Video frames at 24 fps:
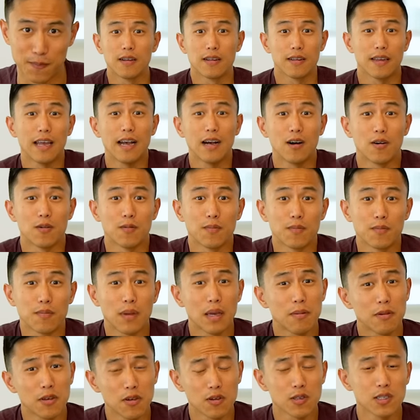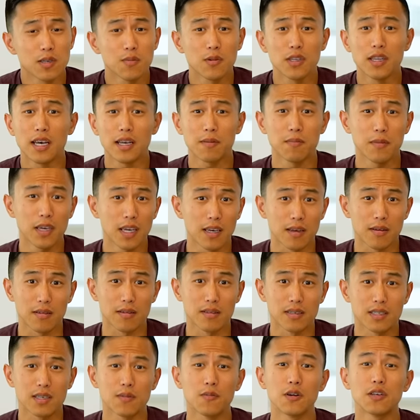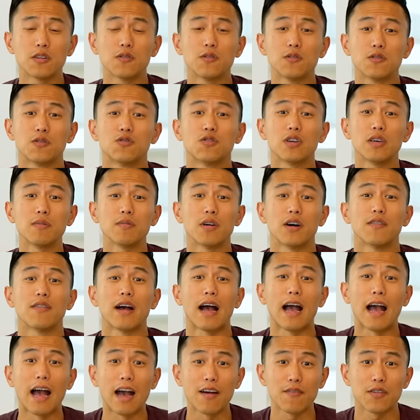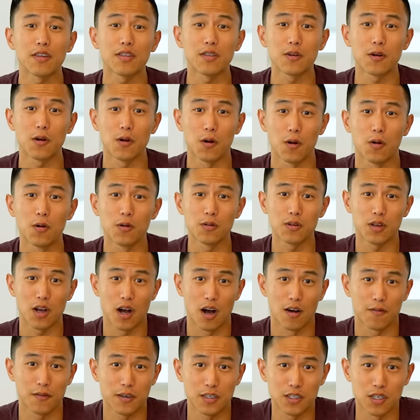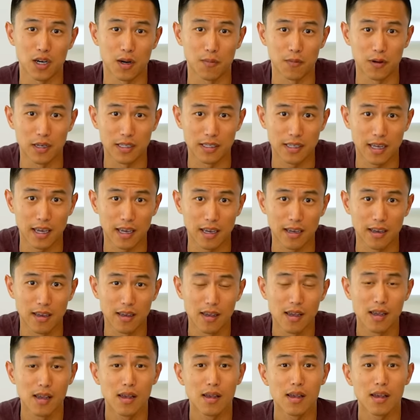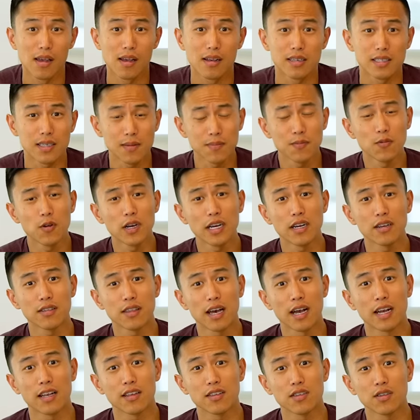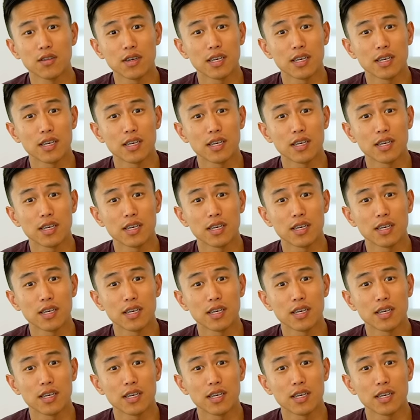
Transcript: Now, maybe you're someone like me, someone who dreamed of having their own coffee shop one day. Somewhere that you